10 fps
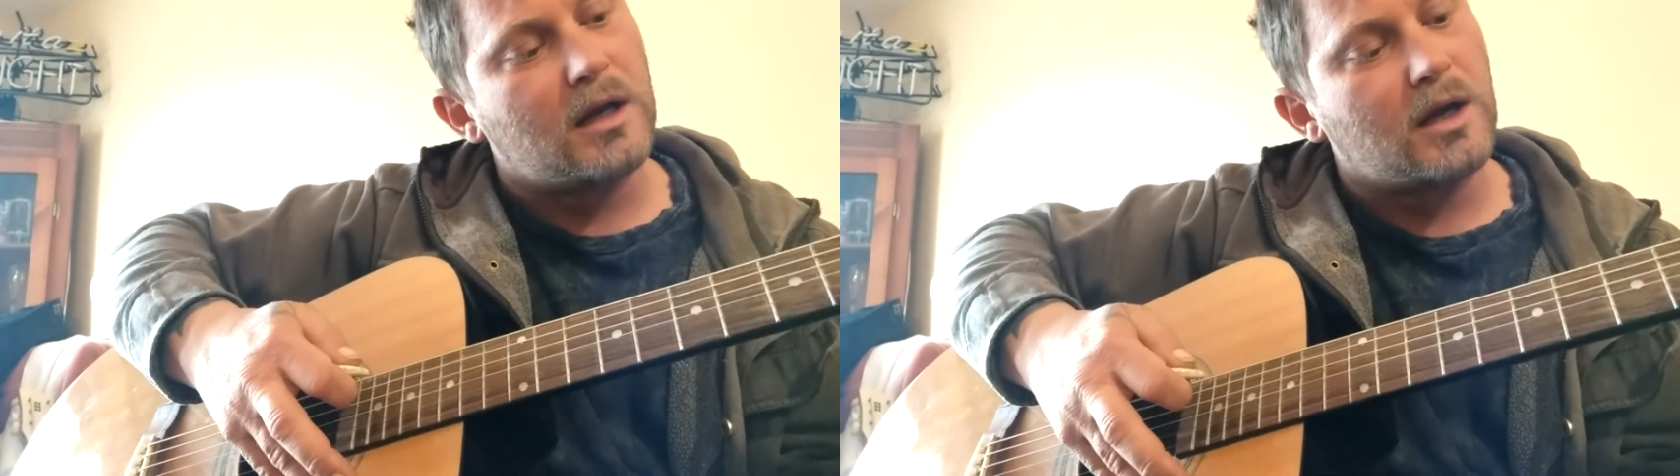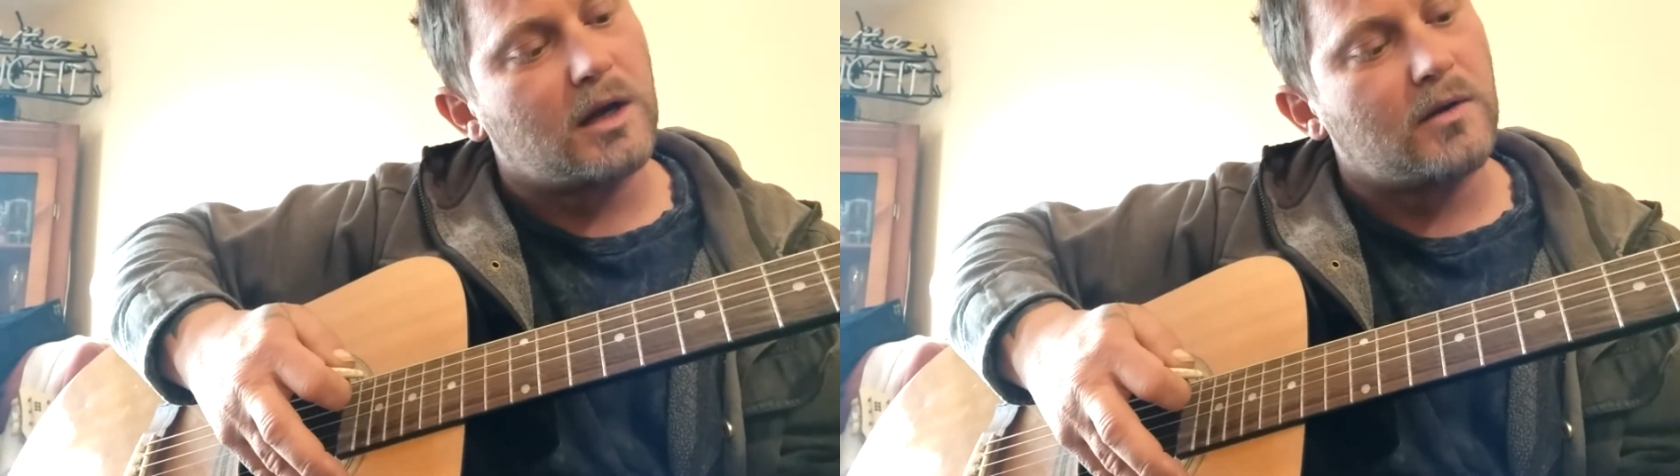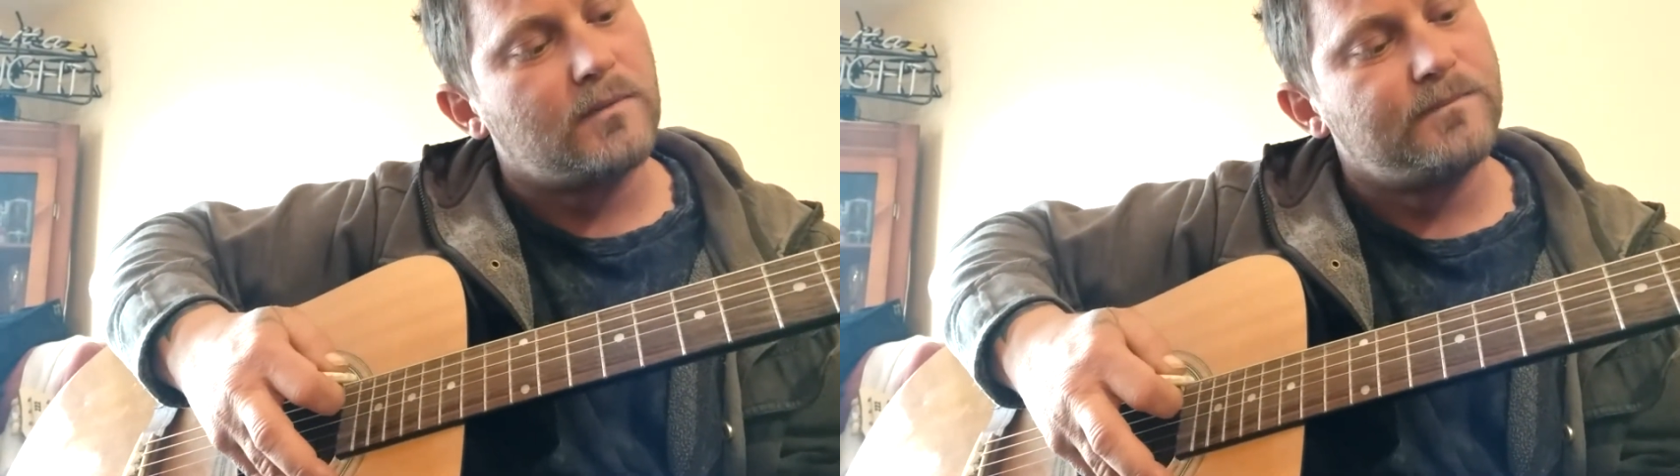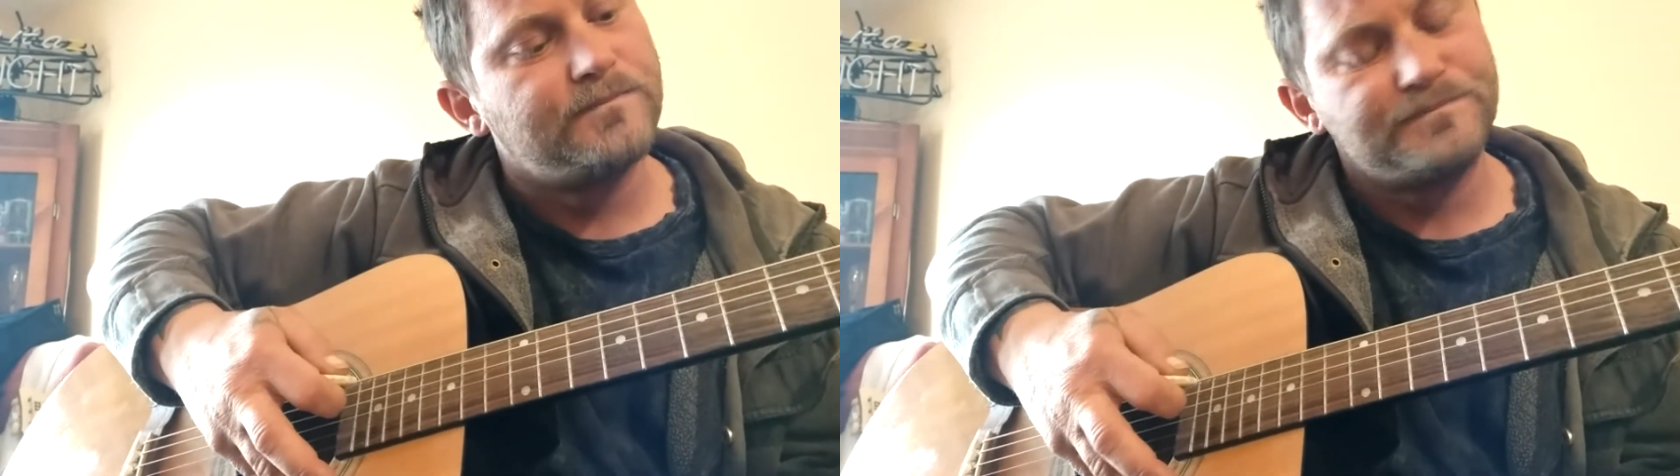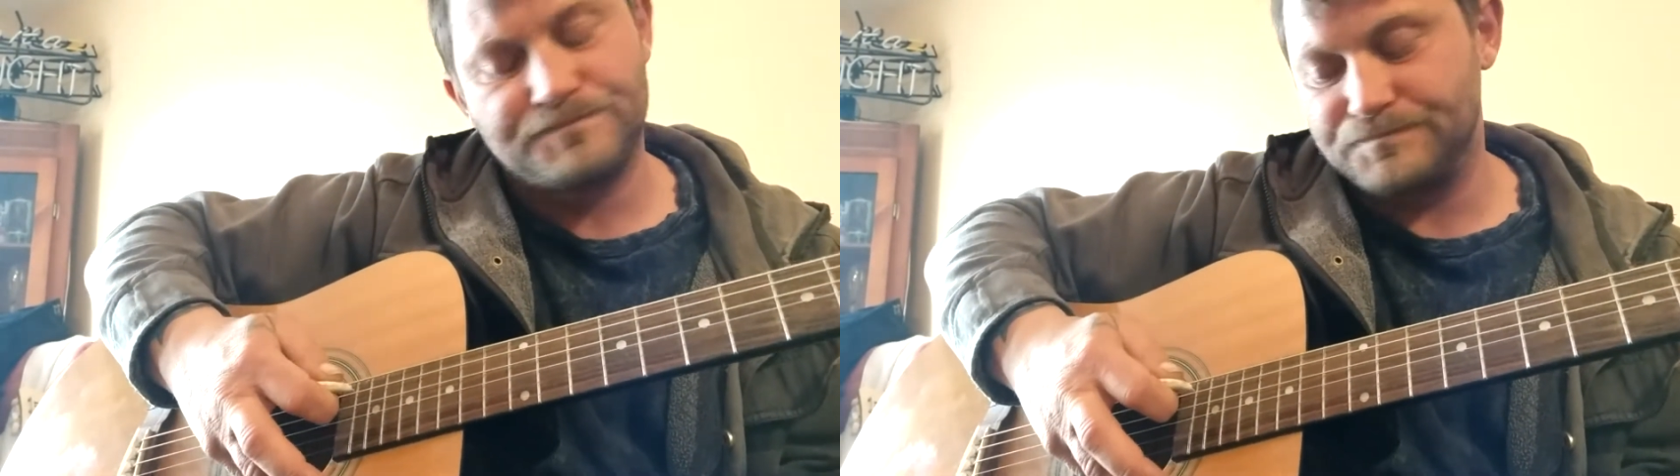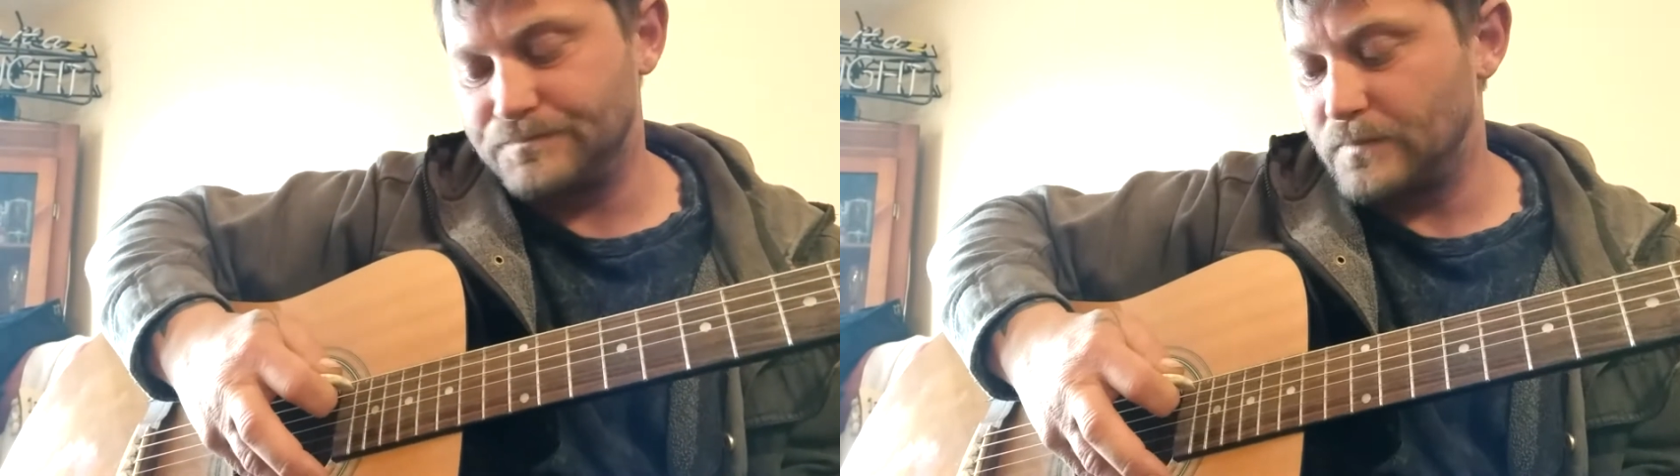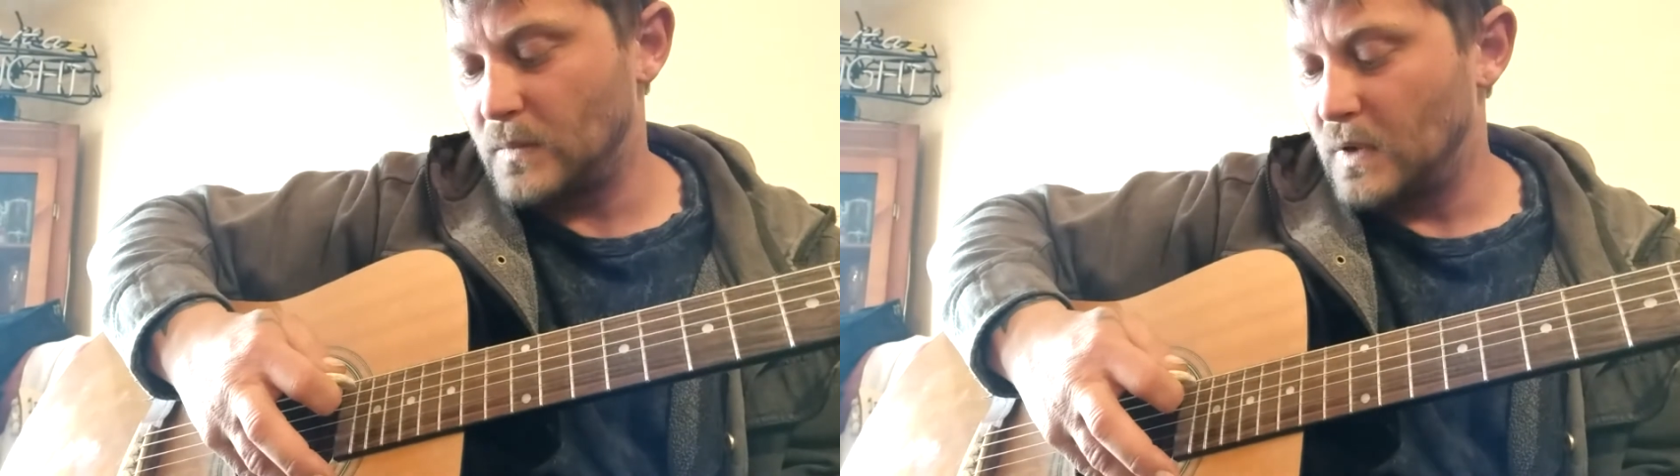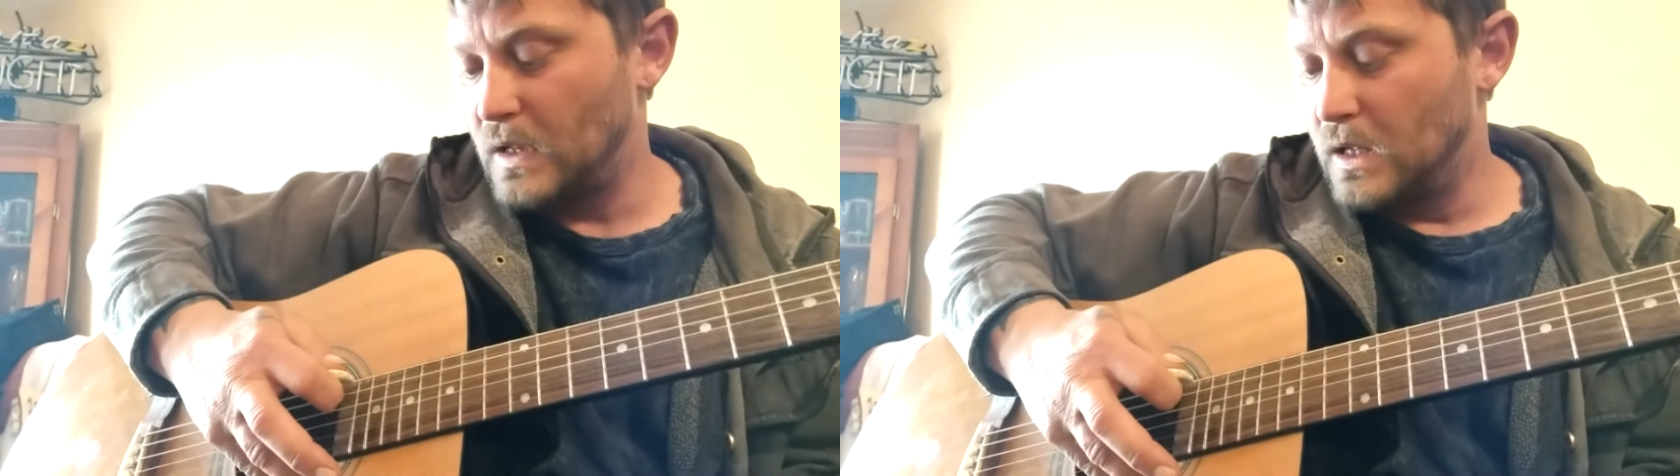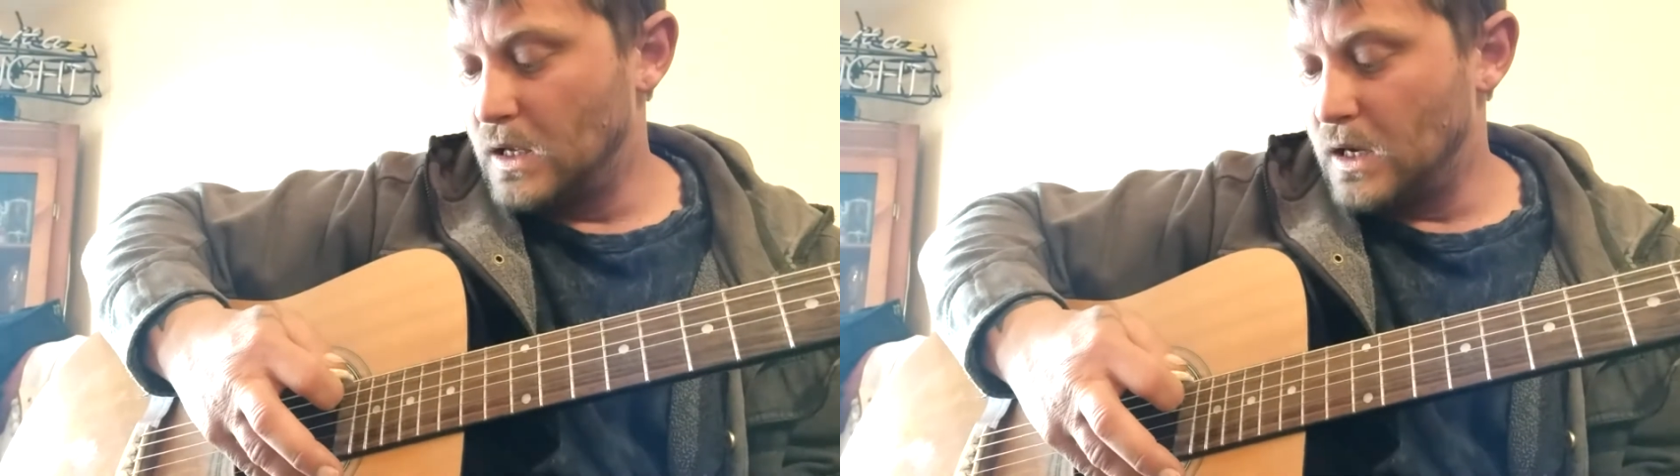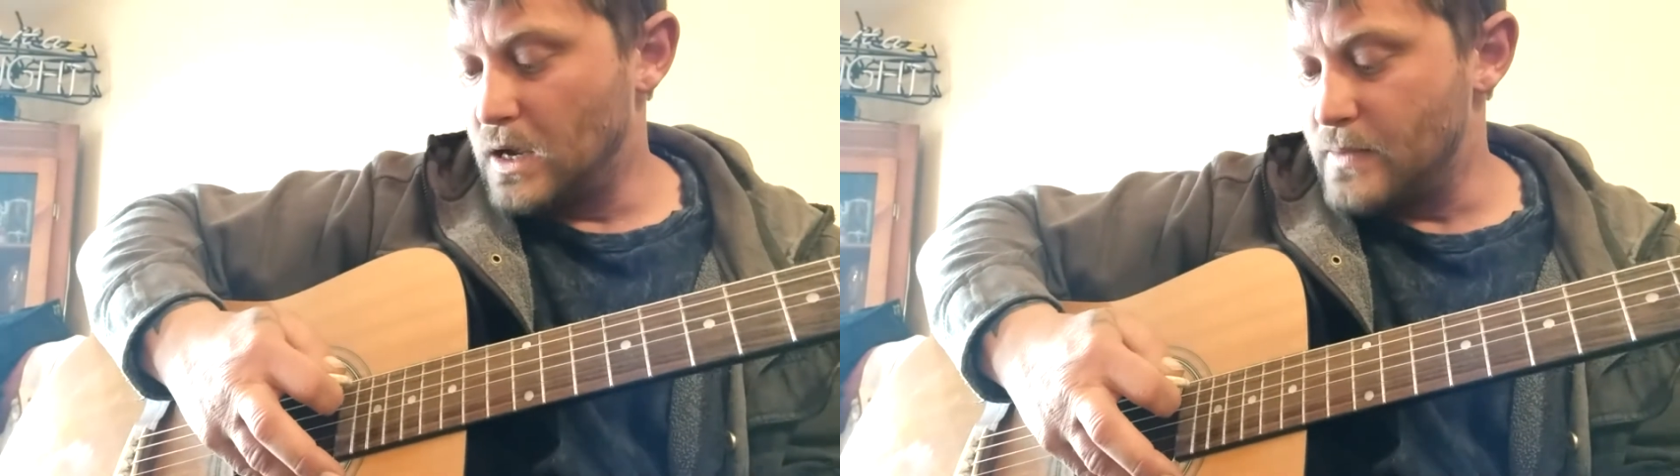you know. And